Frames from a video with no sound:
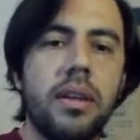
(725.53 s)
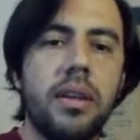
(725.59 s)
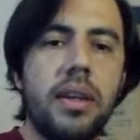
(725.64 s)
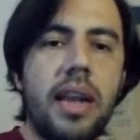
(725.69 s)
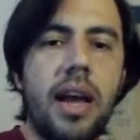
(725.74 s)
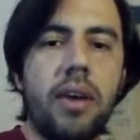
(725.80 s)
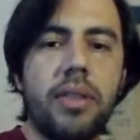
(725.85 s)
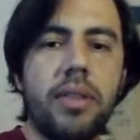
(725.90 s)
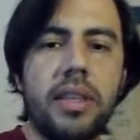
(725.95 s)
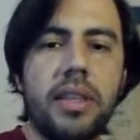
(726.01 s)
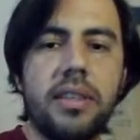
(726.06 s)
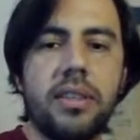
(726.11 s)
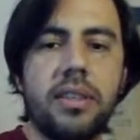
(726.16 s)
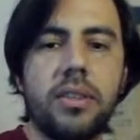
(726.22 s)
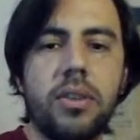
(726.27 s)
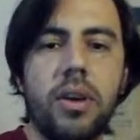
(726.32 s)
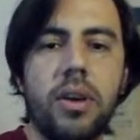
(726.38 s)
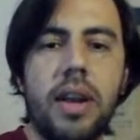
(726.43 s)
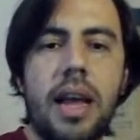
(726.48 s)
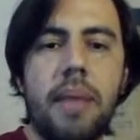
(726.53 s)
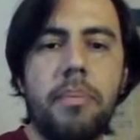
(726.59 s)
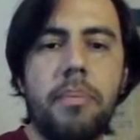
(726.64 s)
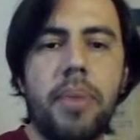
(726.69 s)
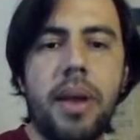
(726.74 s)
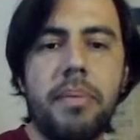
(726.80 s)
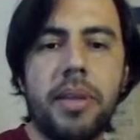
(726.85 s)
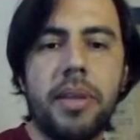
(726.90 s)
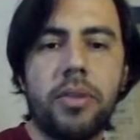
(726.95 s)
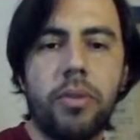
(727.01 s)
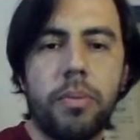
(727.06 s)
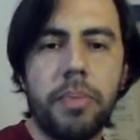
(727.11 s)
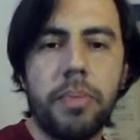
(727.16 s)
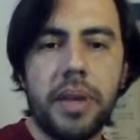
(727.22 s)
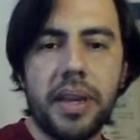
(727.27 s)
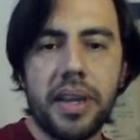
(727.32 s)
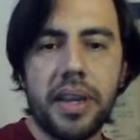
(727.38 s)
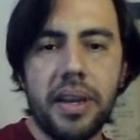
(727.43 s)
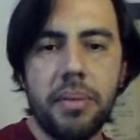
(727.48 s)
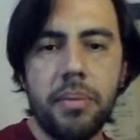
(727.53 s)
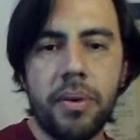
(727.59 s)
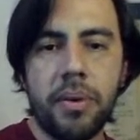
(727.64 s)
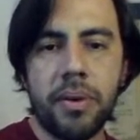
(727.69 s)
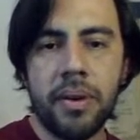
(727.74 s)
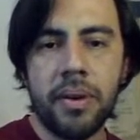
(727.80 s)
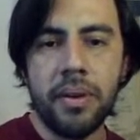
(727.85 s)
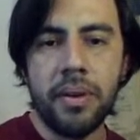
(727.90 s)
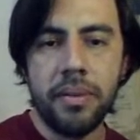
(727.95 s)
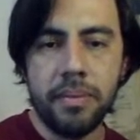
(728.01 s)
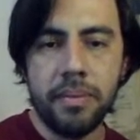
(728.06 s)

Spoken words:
now this is not a premature pin anymore.